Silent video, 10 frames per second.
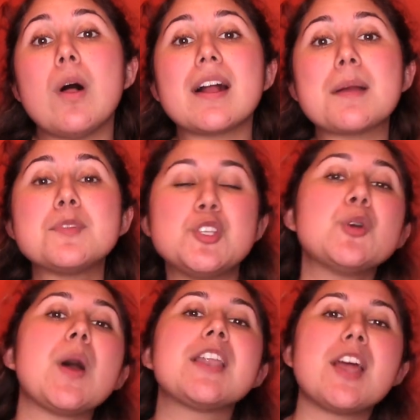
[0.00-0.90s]
Welcome
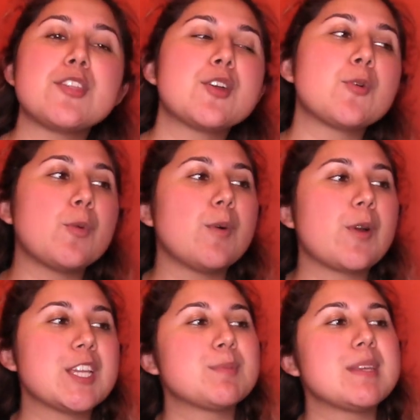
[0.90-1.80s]
to another
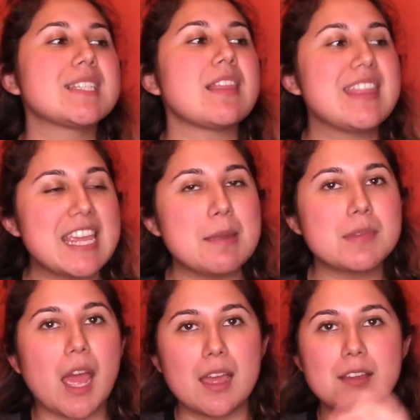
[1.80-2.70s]
Christmas
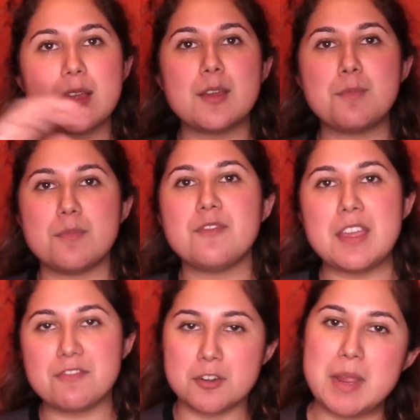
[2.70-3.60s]
themed
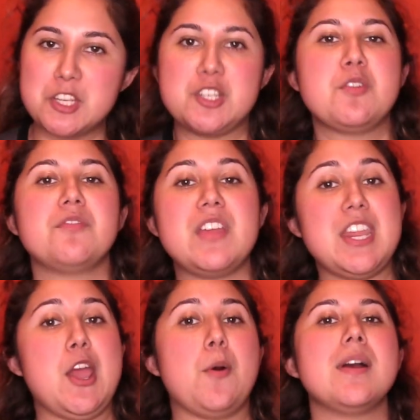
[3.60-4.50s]
informational
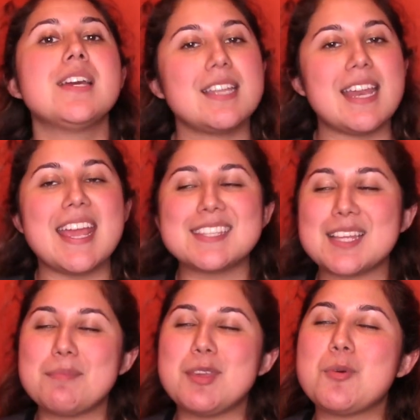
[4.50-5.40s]
video. Today is
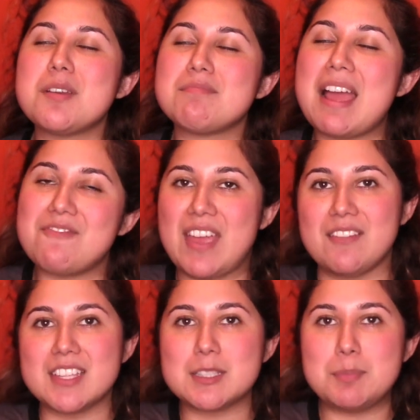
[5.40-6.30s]
going to be one of my
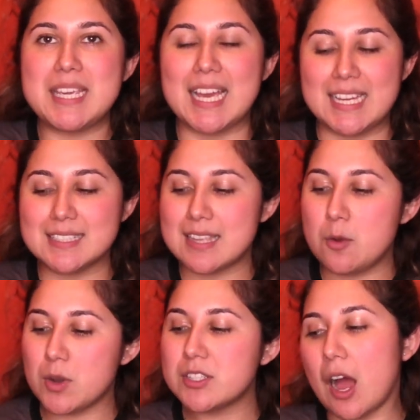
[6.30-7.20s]
favorites because
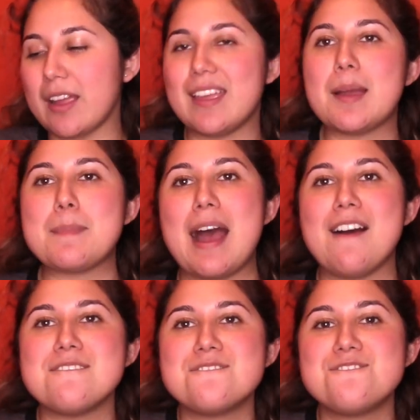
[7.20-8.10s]
we're talking
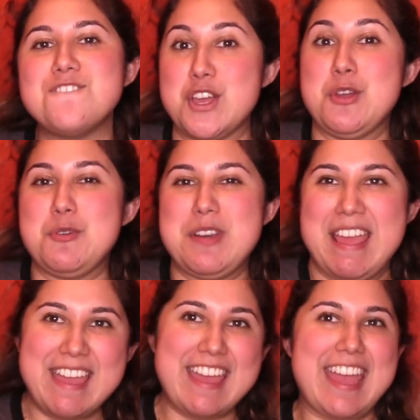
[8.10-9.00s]
about food
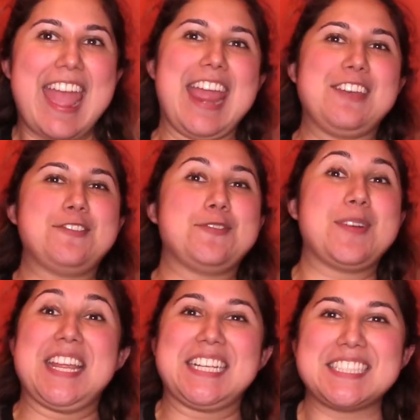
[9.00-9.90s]
and
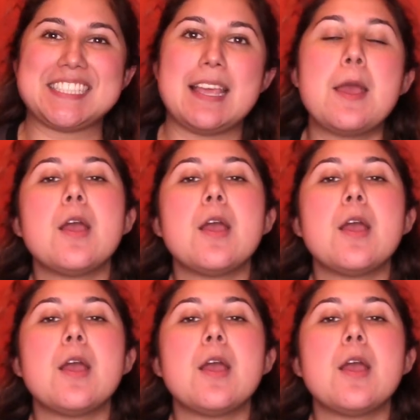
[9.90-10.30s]
drinks.